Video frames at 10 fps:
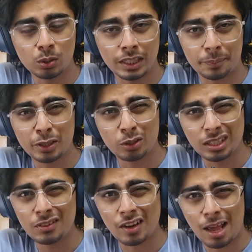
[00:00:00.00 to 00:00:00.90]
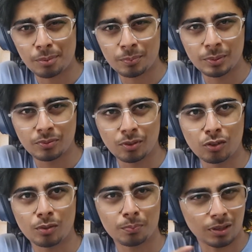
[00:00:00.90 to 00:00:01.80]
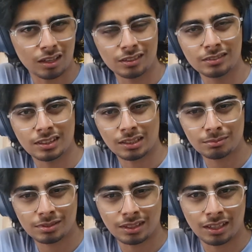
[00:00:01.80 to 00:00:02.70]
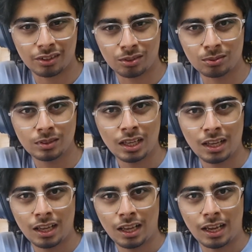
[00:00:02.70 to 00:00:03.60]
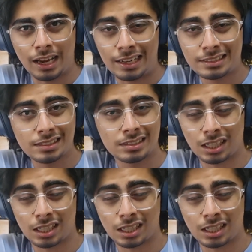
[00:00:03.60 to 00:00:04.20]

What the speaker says: Let me quickly wrap up before Pranav comes and, you know, ends his